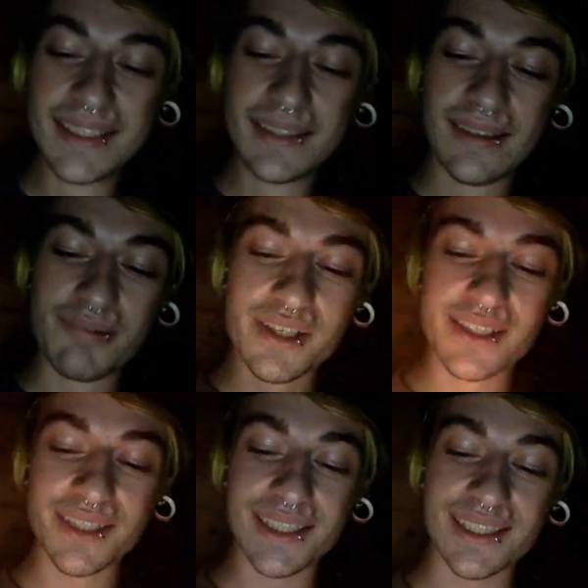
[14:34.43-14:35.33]
I'm pretty
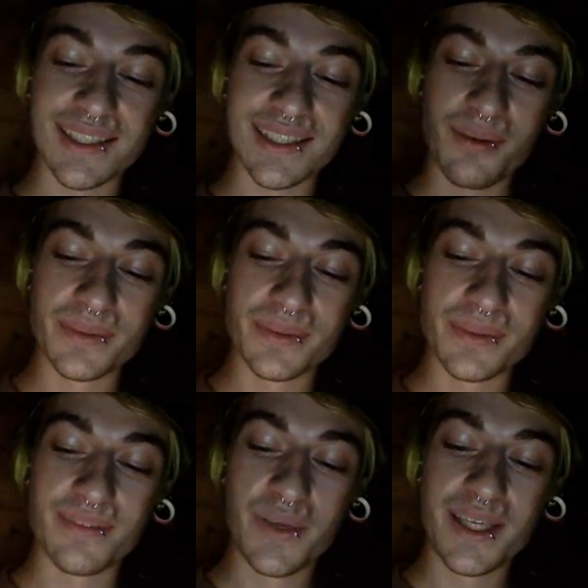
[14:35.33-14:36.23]
sure that's like the opposite of
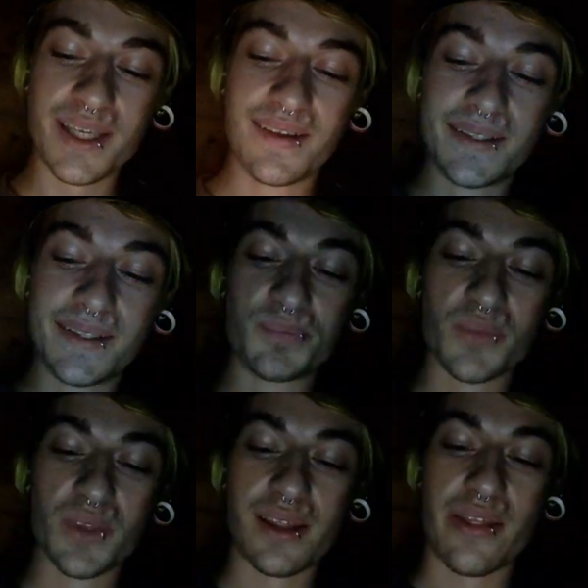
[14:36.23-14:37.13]
me.
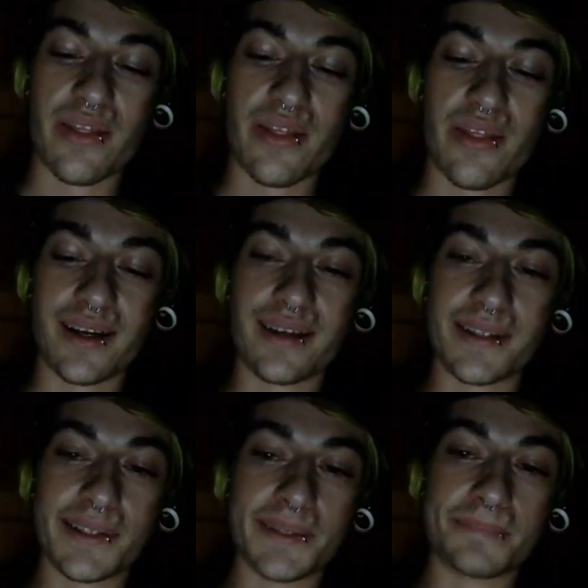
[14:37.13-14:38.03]
A thug.
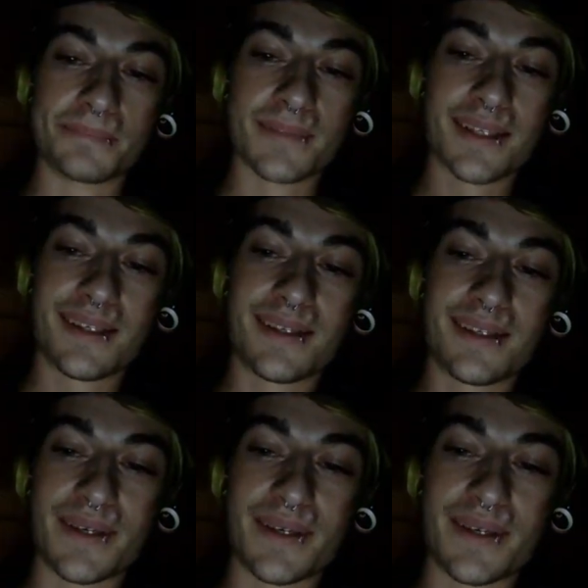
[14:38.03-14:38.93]

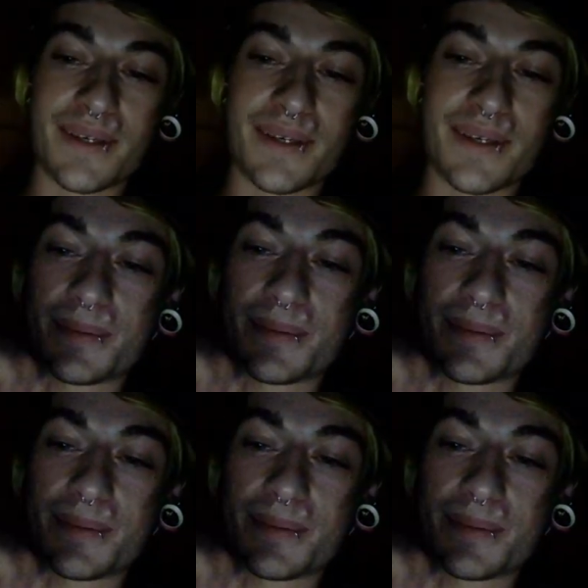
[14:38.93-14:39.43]
What? Oh.